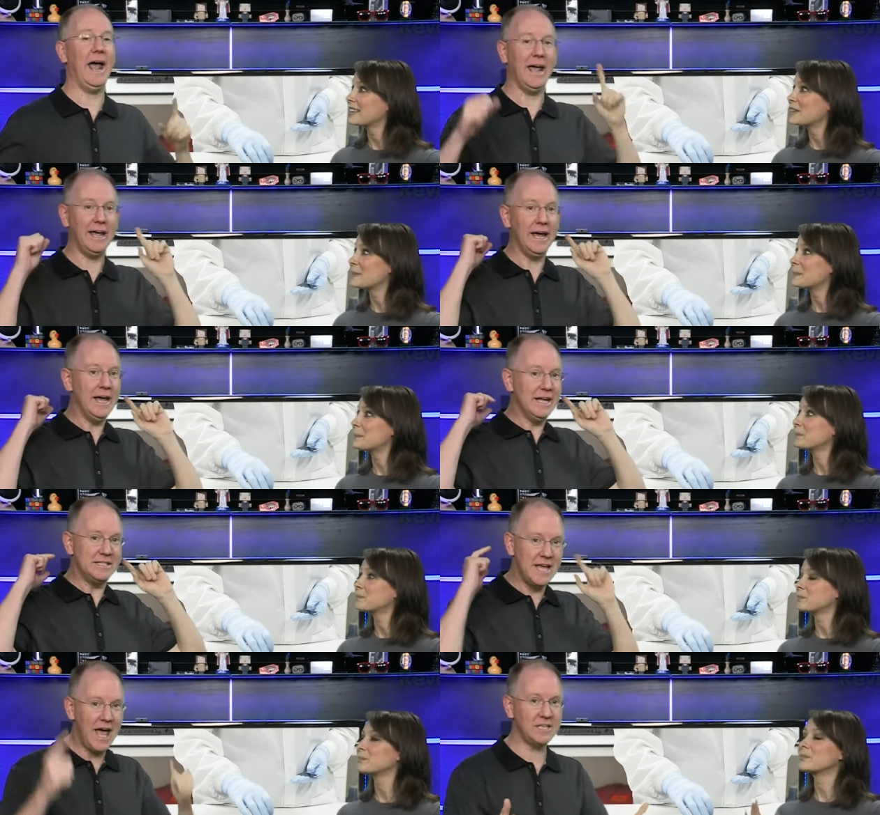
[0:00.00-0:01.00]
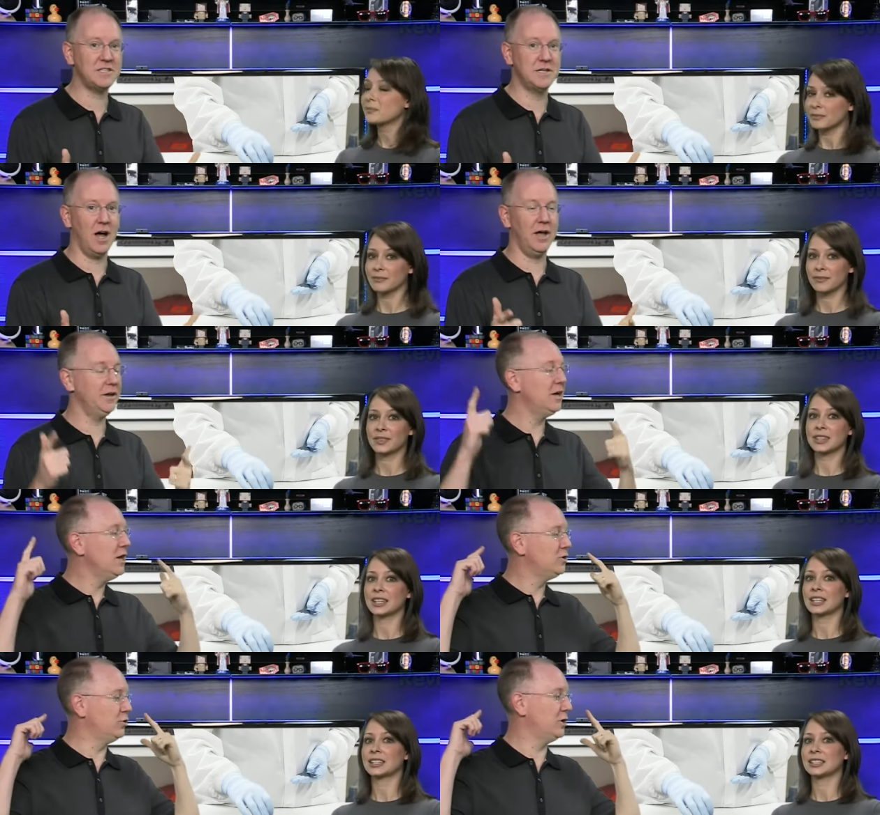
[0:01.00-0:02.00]
Speaker 1: a test done
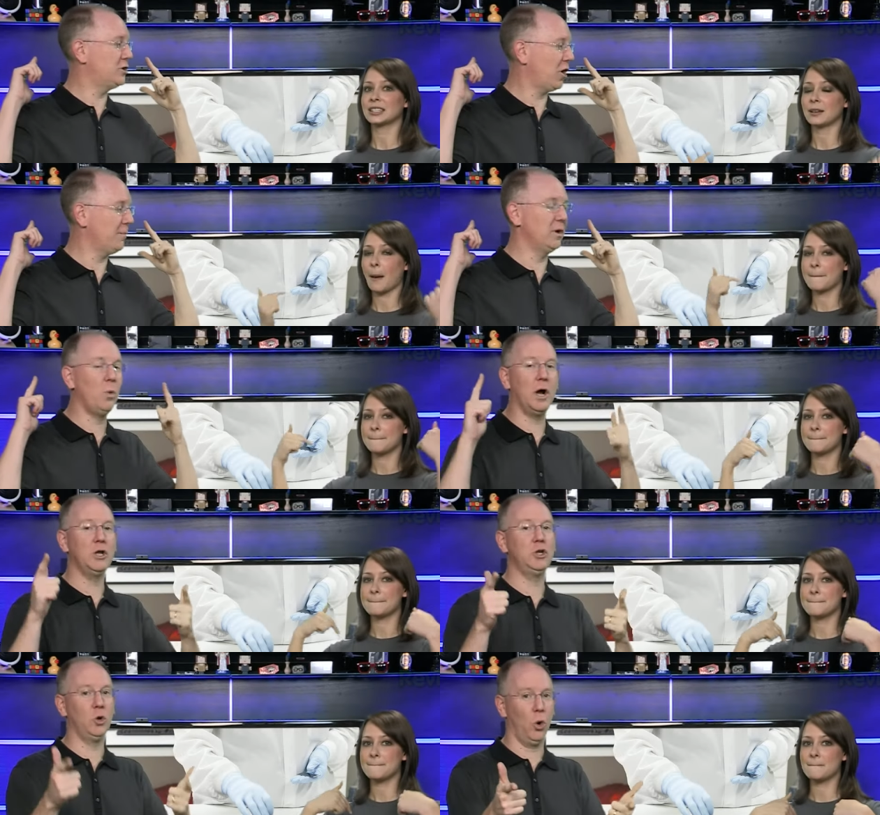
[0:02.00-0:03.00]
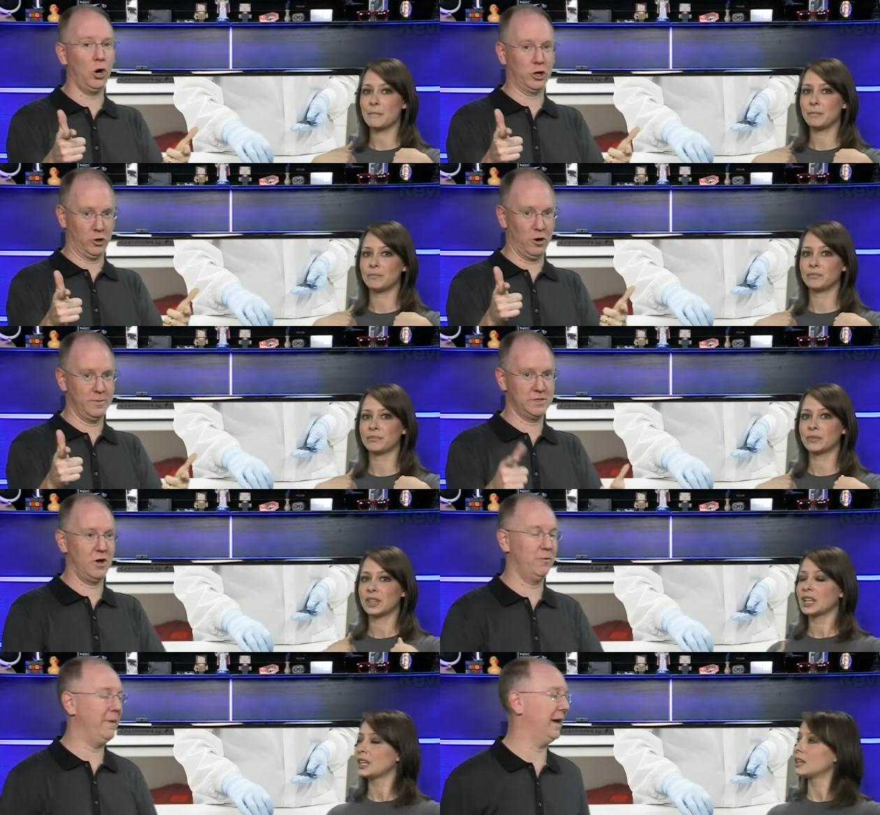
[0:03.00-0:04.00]
to determine what your
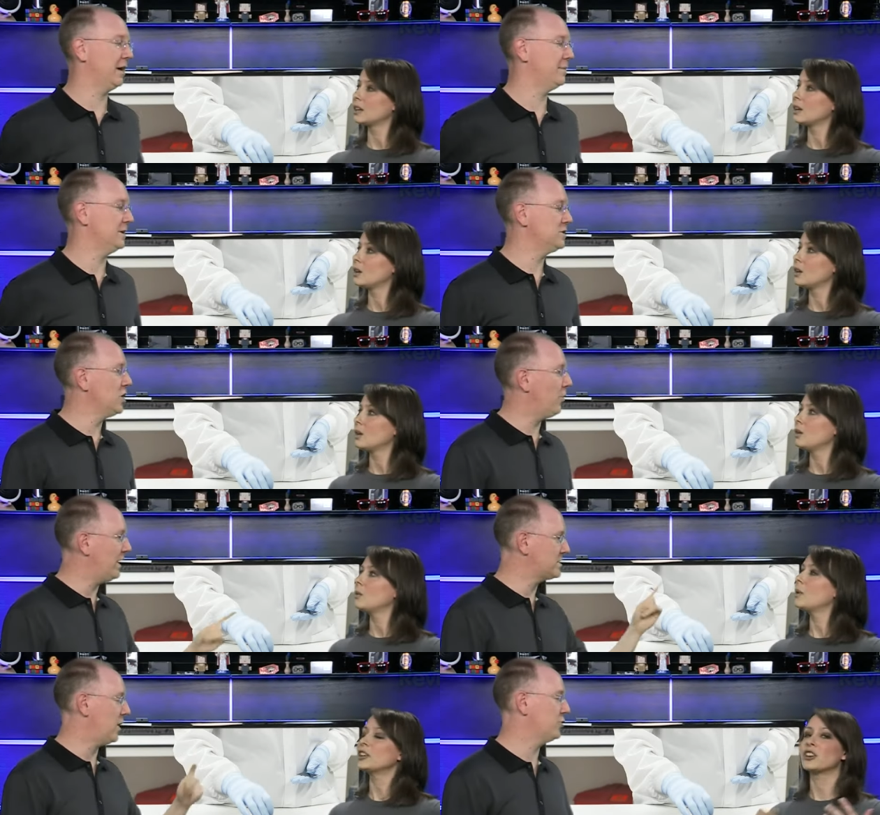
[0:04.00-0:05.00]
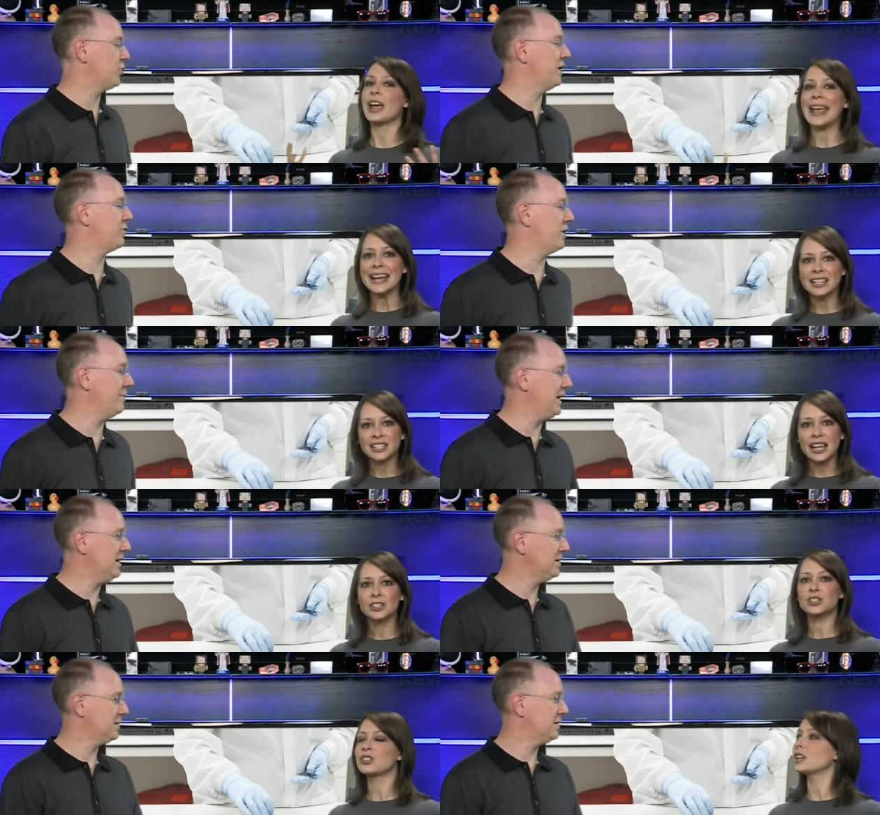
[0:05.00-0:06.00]
chromosome makeup is. You know why it's what called 23andMe? What
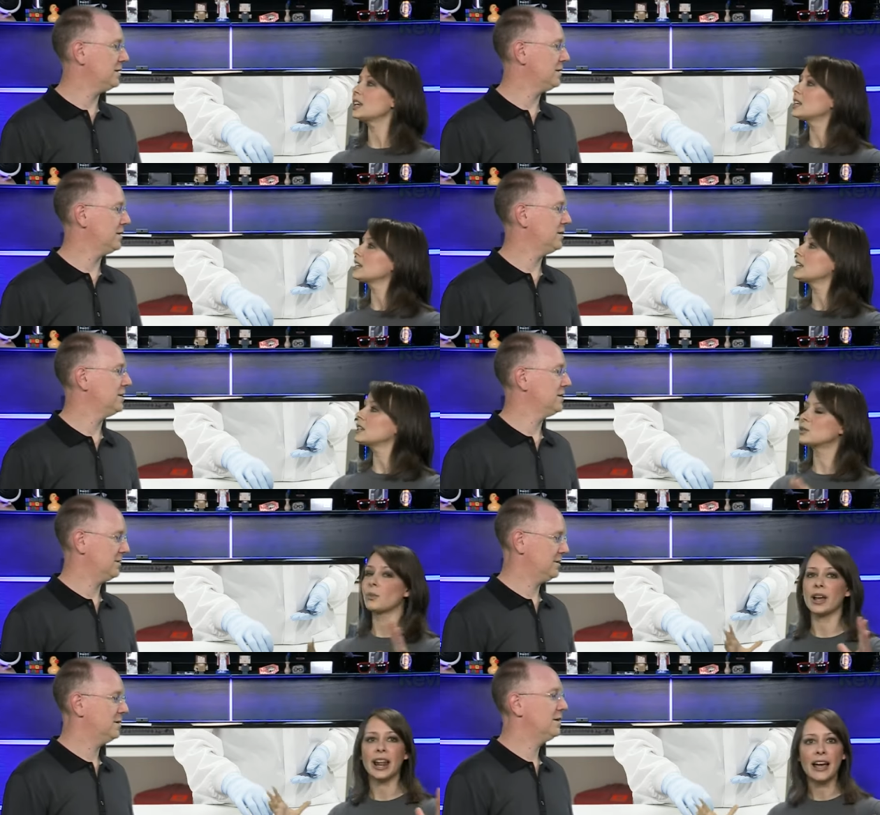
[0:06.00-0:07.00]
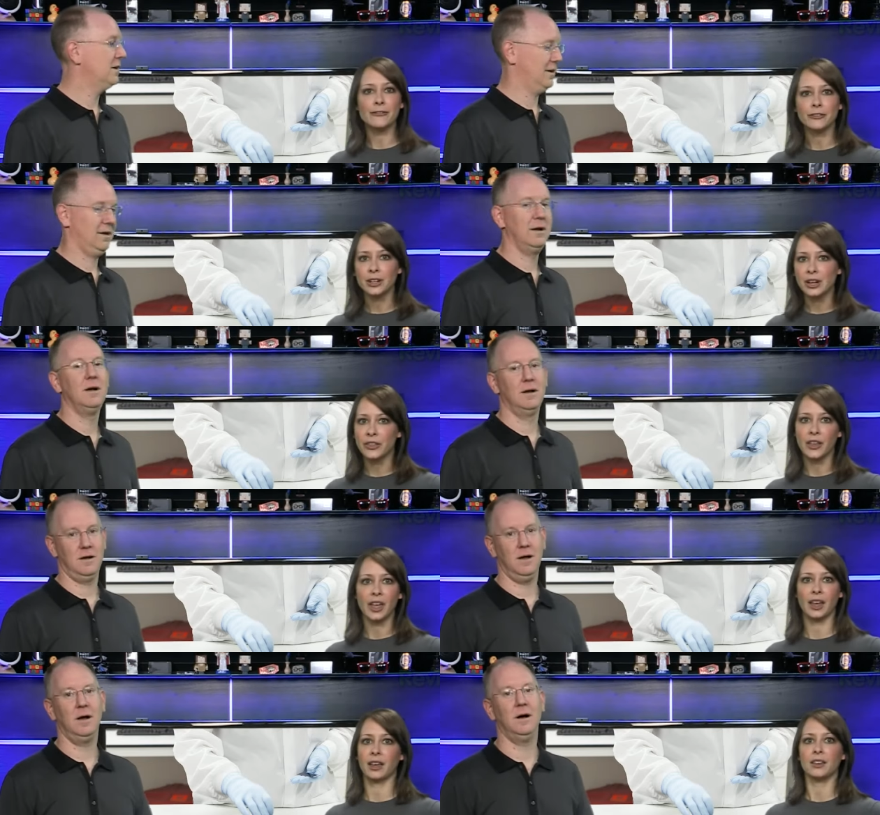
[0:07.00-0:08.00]
Speaker 2: ancestry is, what
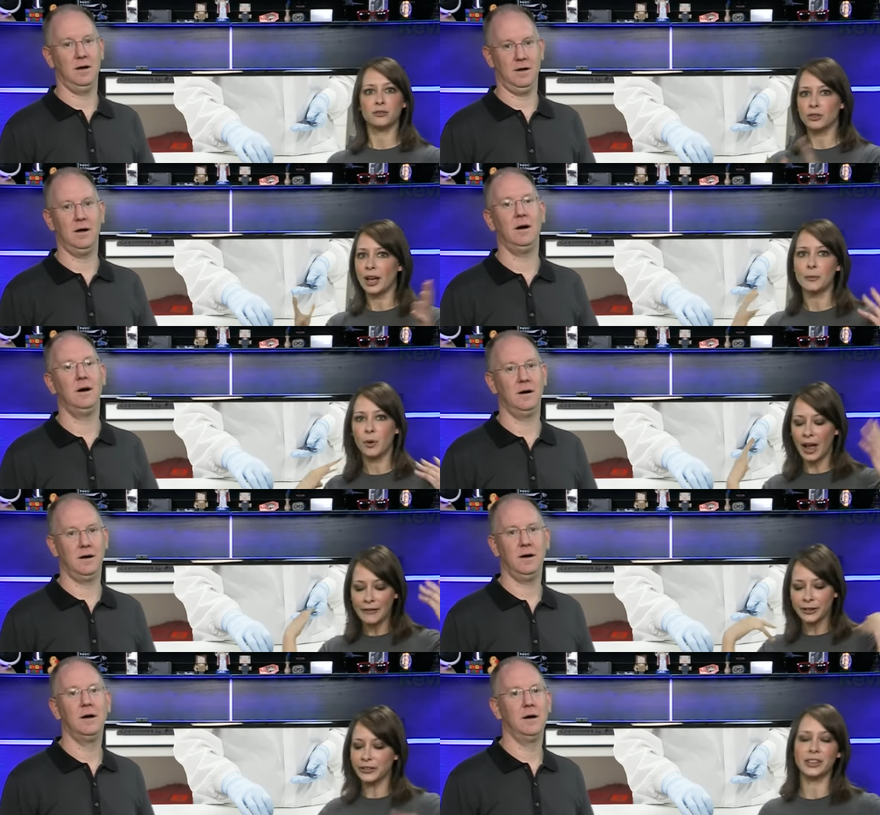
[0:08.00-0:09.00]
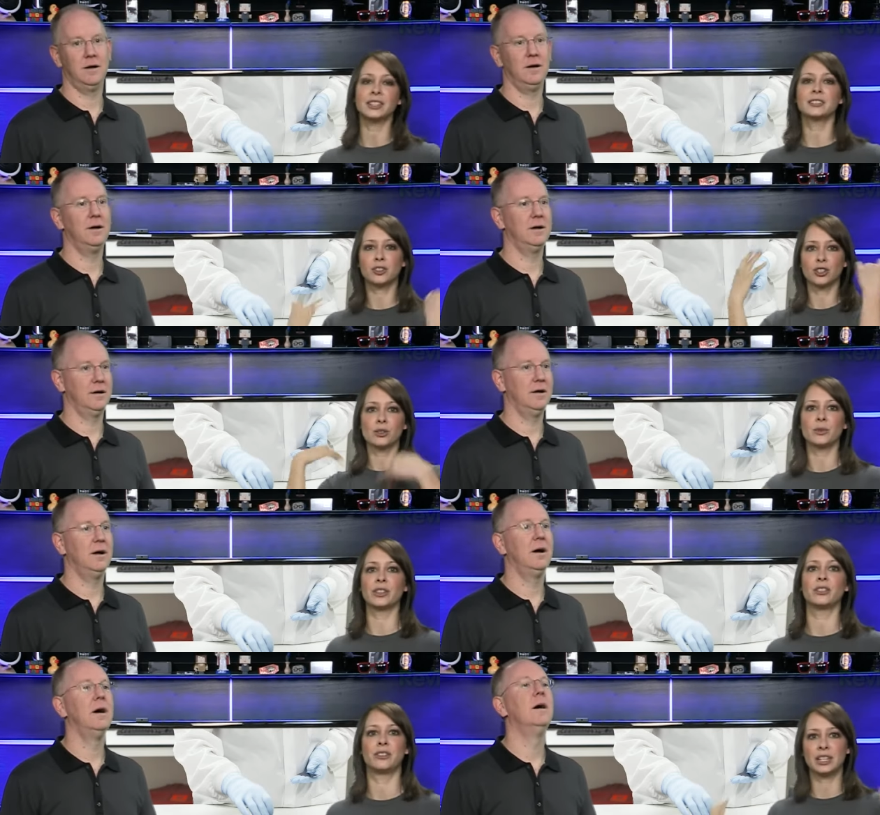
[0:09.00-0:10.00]
everything, well, everything to do
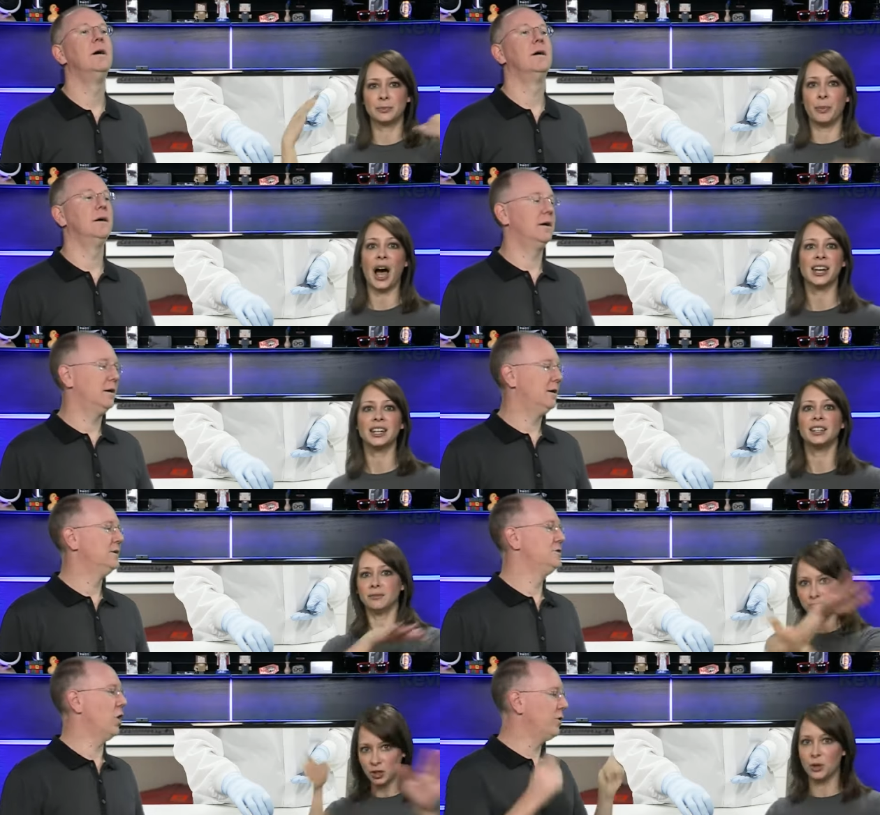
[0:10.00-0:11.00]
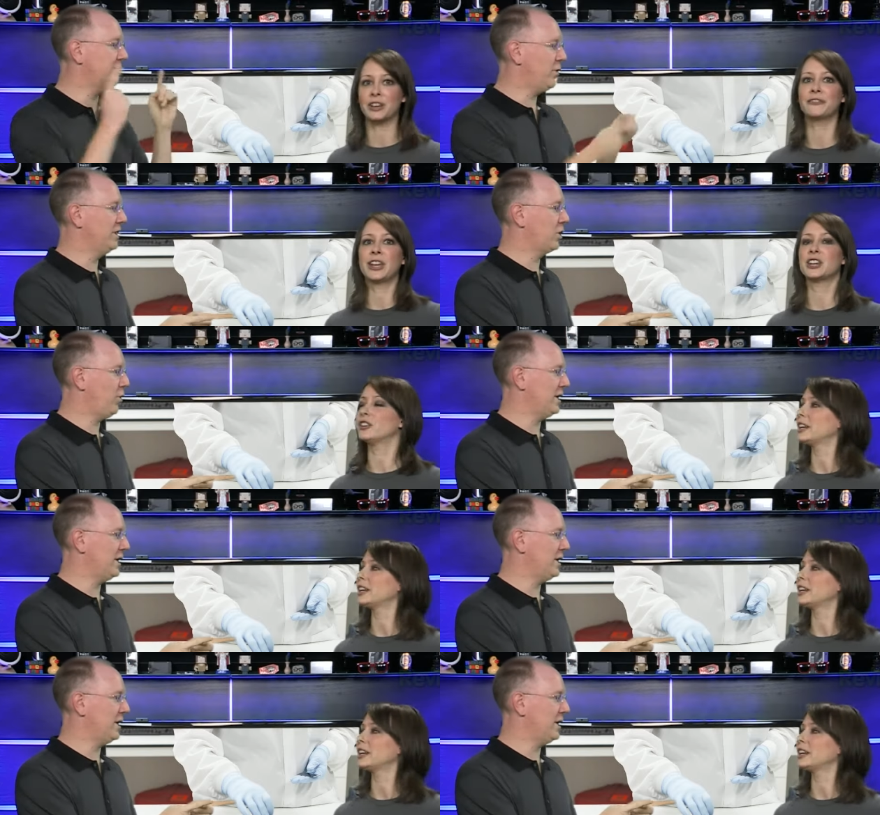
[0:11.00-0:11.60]
with this body. Don't avoid the